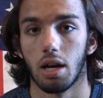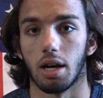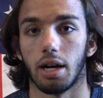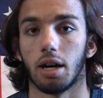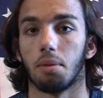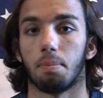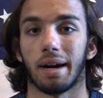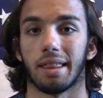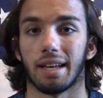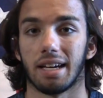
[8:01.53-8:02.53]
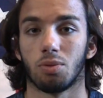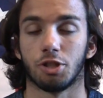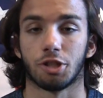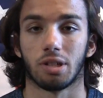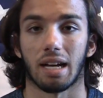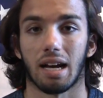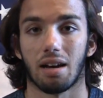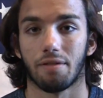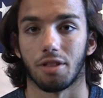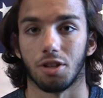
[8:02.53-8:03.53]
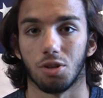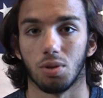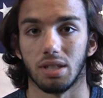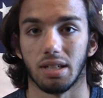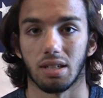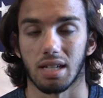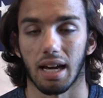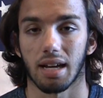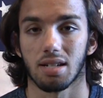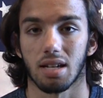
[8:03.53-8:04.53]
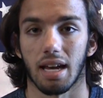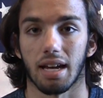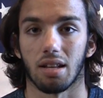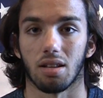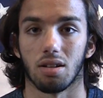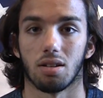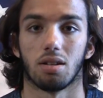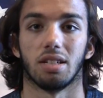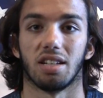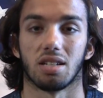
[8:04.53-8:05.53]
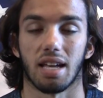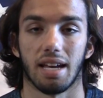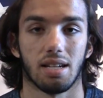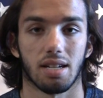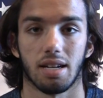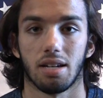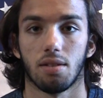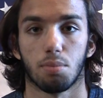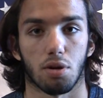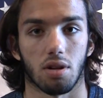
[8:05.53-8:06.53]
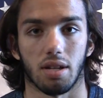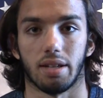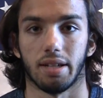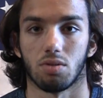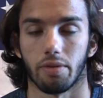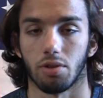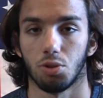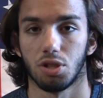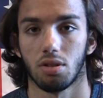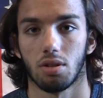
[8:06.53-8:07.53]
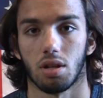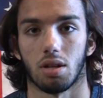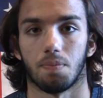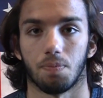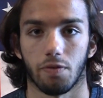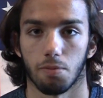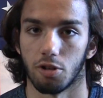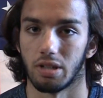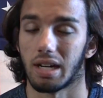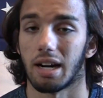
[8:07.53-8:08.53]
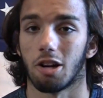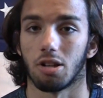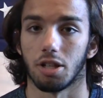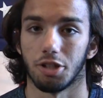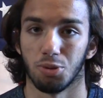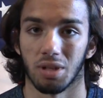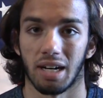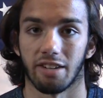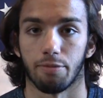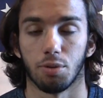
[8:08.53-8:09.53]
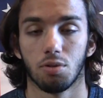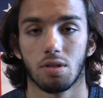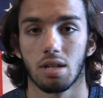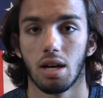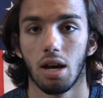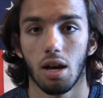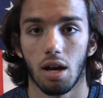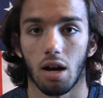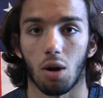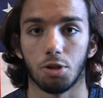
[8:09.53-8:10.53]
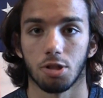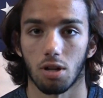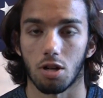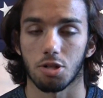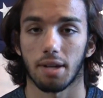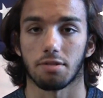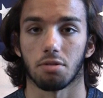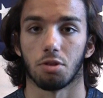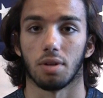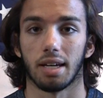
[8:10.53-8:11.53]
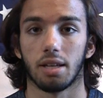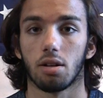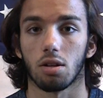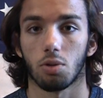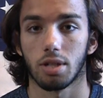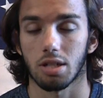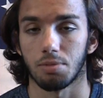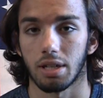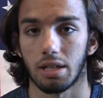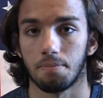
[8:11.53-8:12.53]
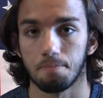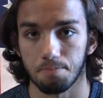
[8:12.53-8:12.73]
By then, we should have the new Adidas X and the Adidas Ace in, part of the Adidas Revolution, from the entirely new line of boots. We should also have some new Nike colorways coming in.